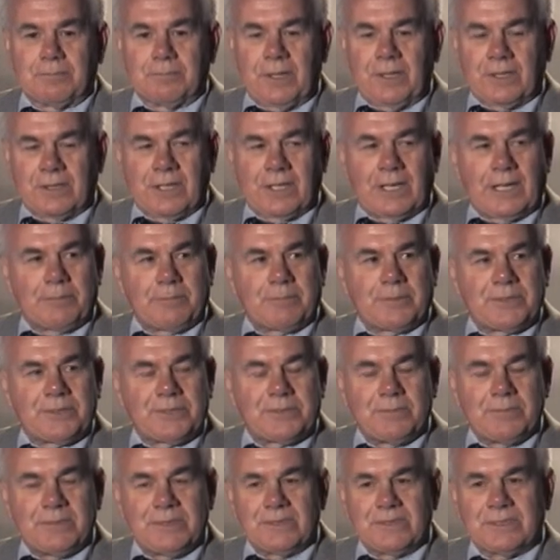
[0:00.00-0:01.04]

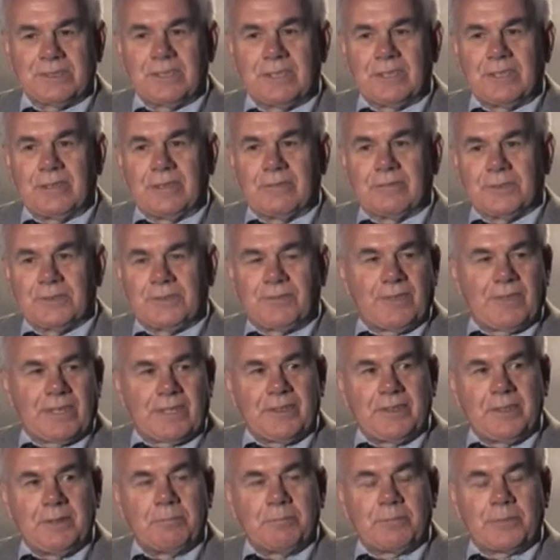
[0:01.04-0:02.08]
accomplishments was
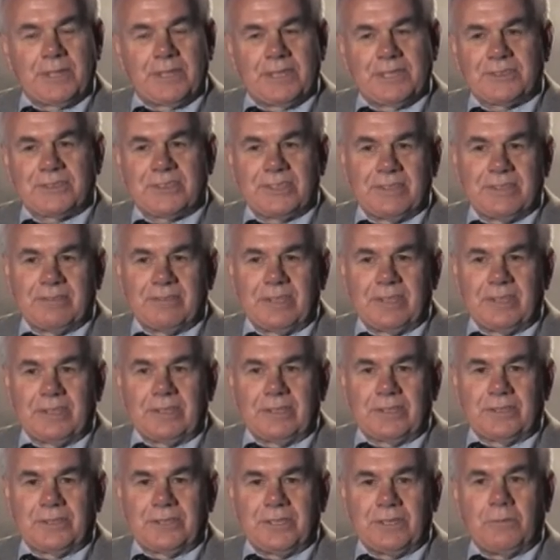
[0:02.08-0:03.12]
very impressive.
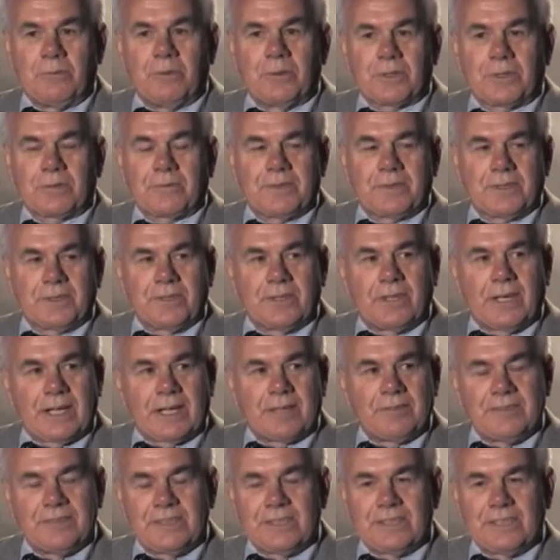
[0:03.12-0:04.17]
She'd worked with a
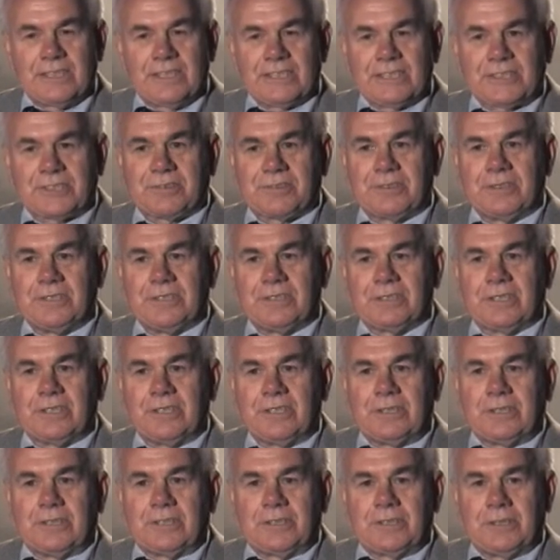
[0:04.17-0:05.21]
lot of industries.
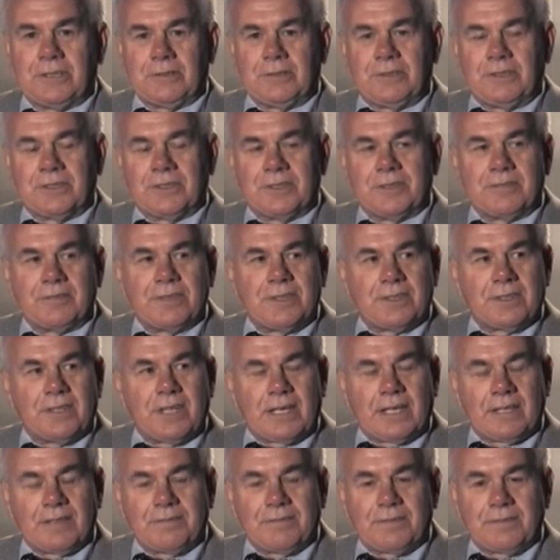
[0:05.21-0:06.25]
She'd delivered a
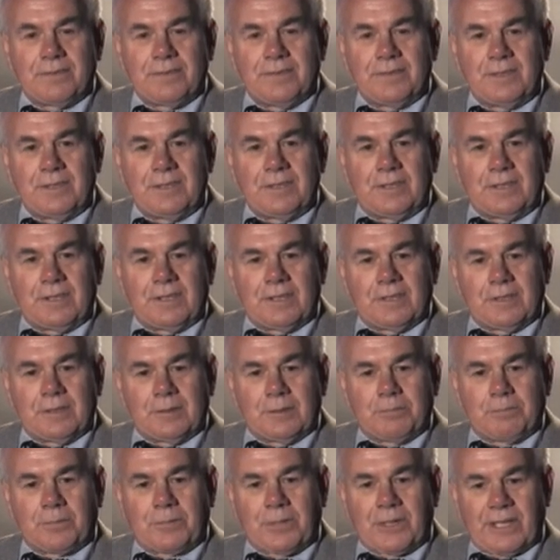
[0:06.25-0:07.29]
lot of
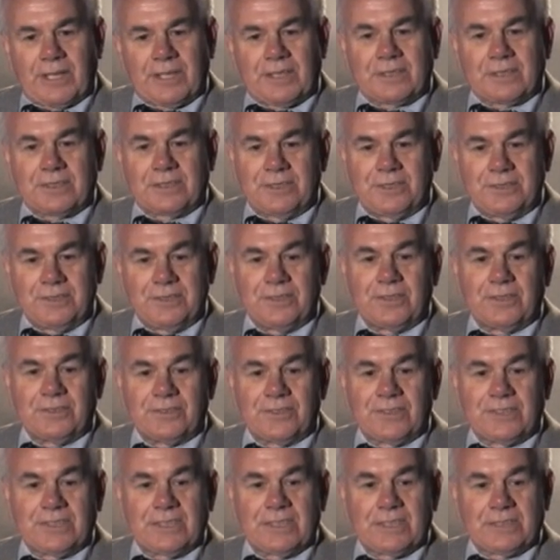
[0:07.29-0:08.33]
product to
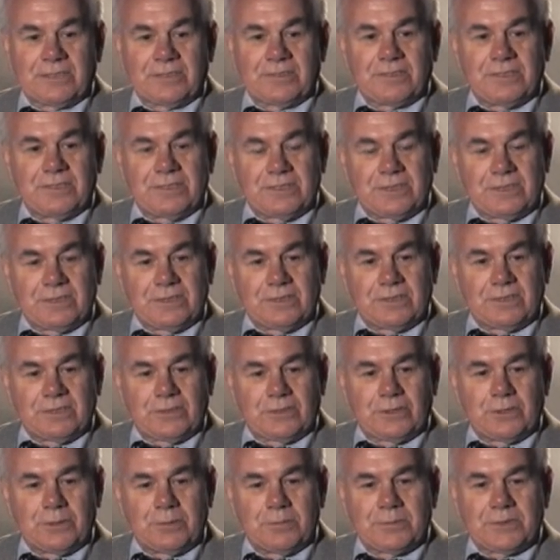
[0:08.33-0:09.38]
those industries in
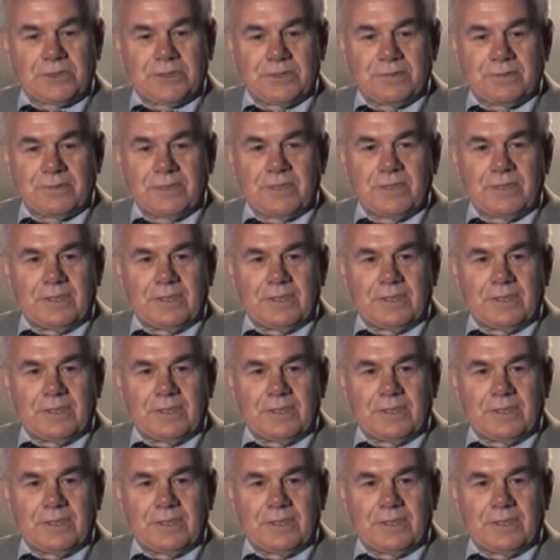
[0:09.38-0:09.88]
terms of